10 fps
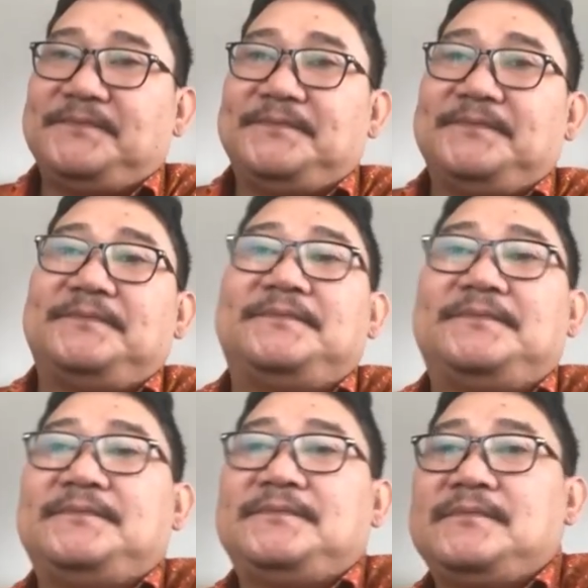
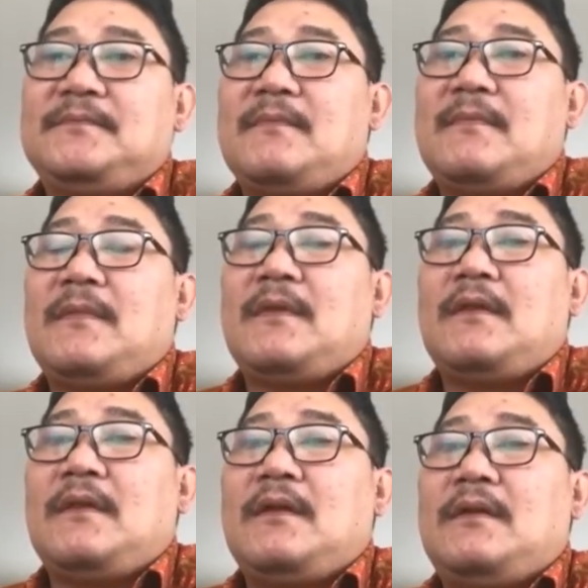
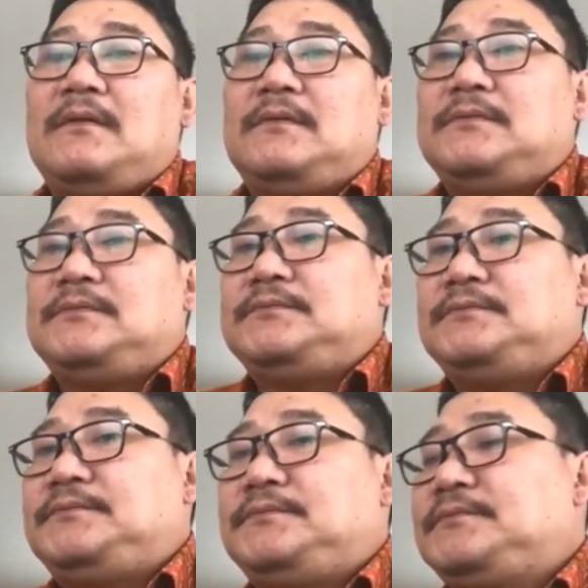
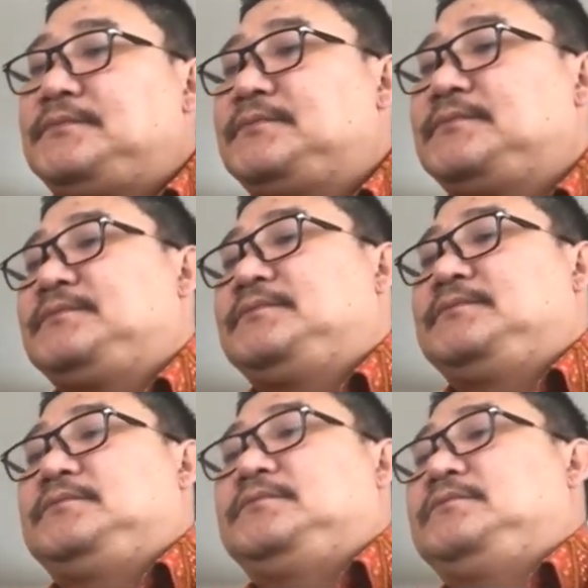
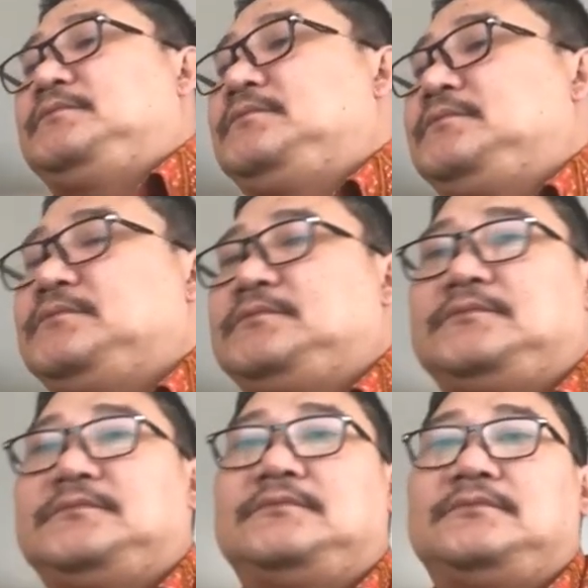
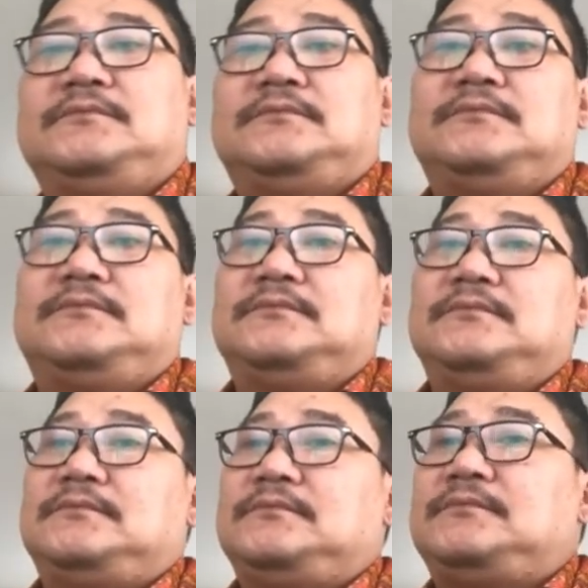
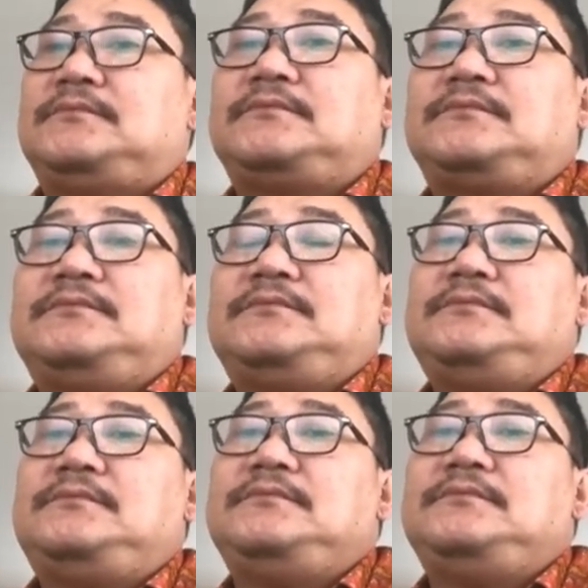
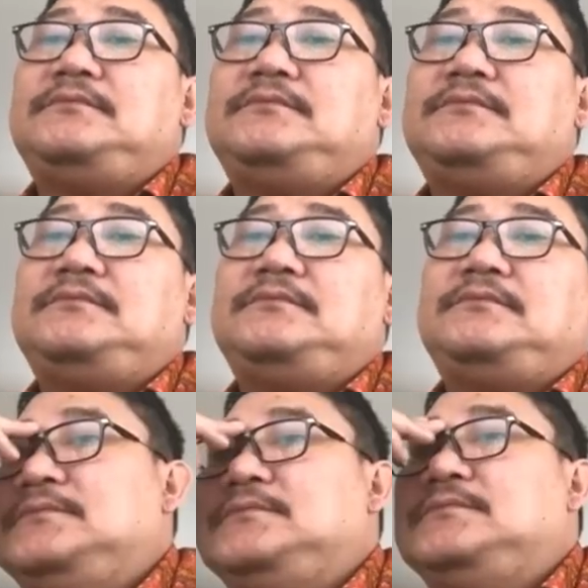
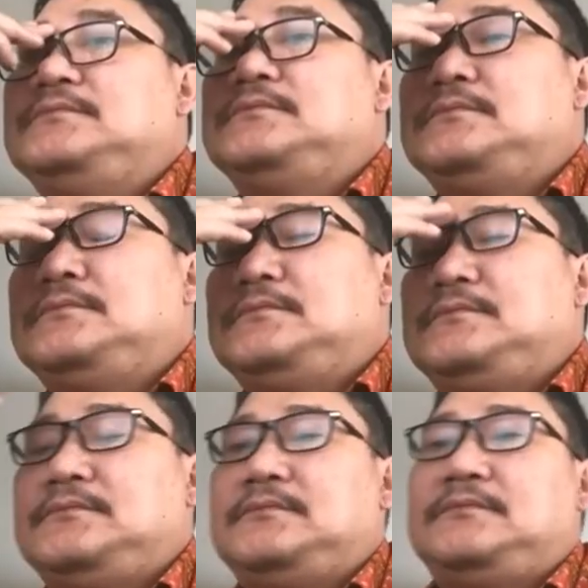No words are spoken by the person on screen.